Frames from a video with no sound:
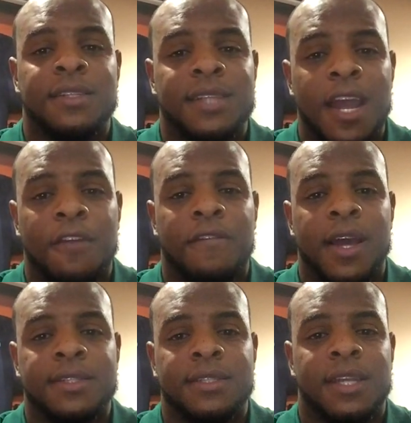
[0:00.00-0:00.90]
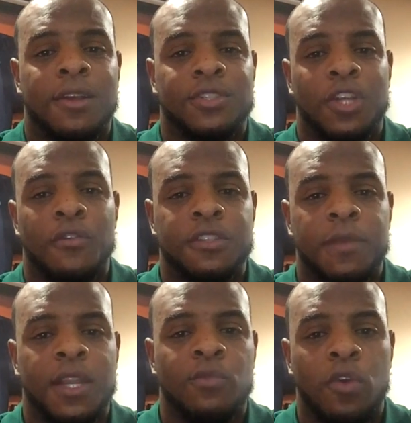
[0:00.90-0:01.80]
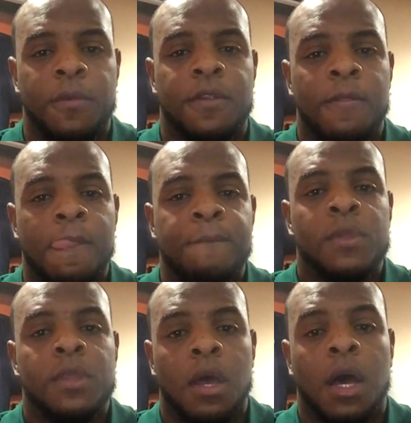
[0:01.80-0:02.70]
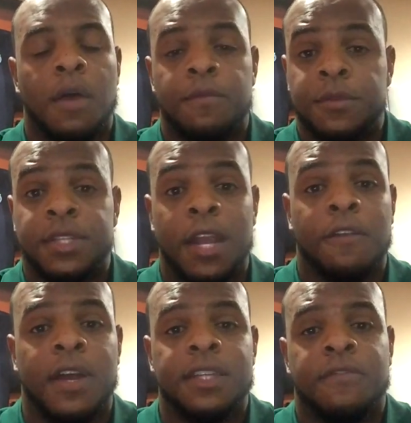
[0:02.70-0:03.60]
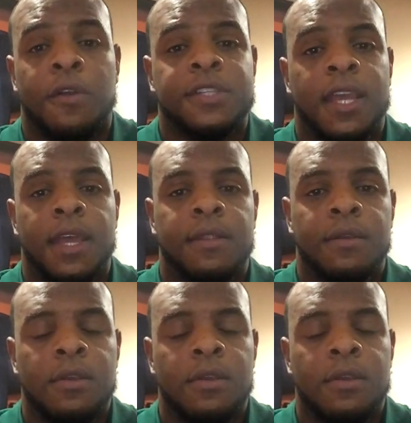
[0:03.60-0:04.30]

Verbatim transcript: the sacrifices that our servicemen and women uh, sacrifice firsthand.